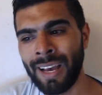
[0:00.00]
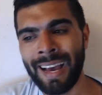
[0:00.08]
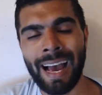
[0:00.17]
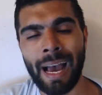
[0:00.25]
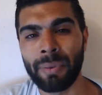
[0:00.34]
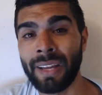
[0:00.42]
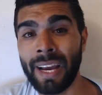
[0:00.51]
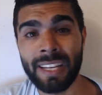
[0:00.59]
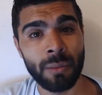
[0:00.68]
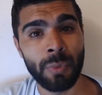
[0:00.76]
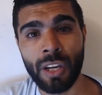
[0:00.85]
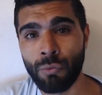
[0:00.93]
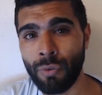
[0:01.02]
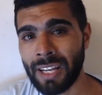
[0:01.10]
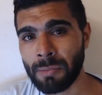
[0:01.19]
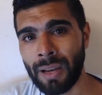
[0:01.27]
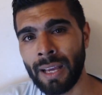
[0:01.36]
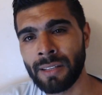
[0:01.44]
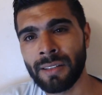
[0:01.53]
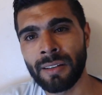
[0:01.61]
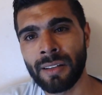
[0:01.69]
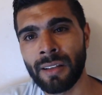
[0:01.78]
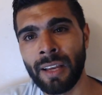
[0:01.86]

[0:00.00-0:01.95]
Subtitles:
Happy days. And we can rest players in the